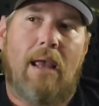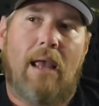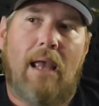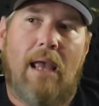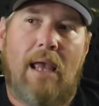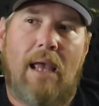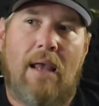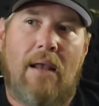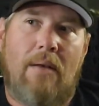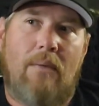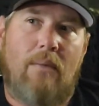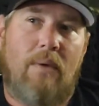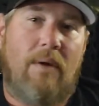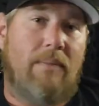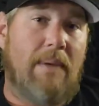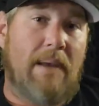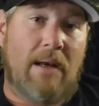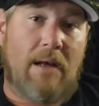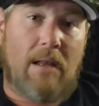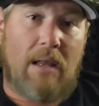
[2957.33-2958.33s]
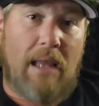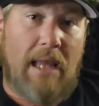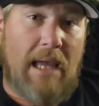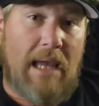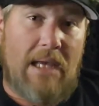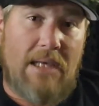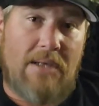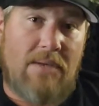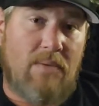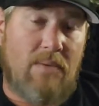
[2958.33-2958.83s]
And we've been to
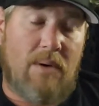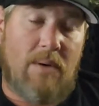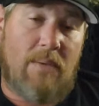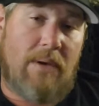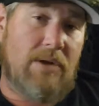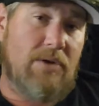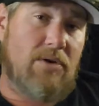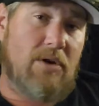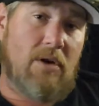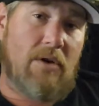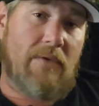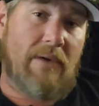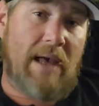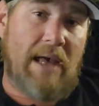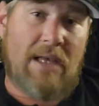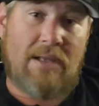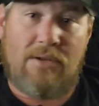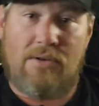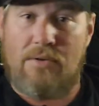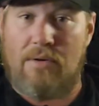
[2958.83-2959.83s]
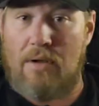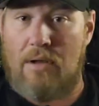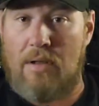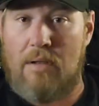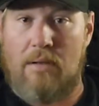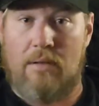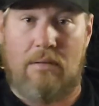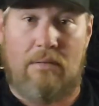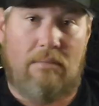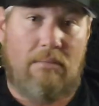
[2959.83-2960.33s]
lakes where we drove on,
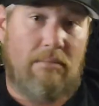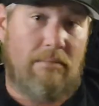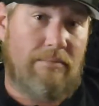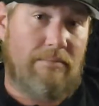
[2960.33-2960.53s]
drilled.